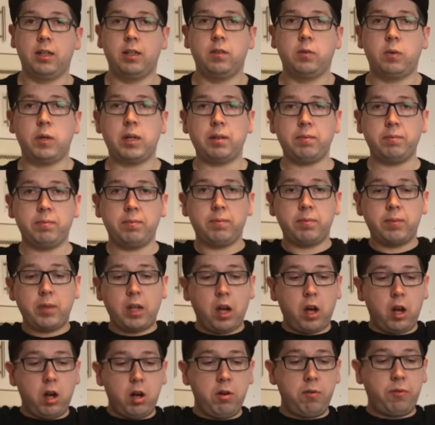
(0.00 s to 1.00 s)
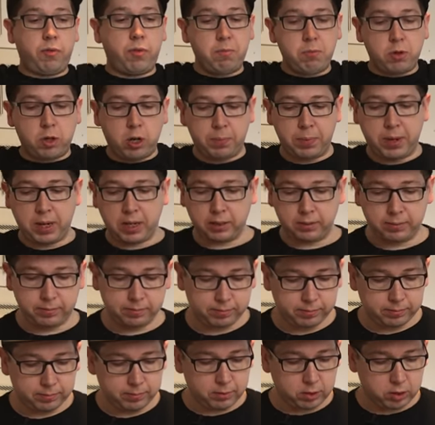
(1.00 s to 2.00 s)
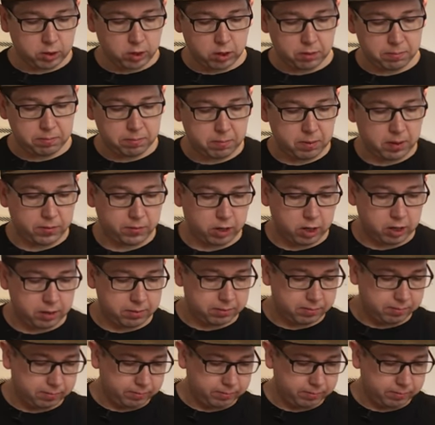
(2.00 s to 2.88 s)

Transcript: Well, home from shopping. So I've got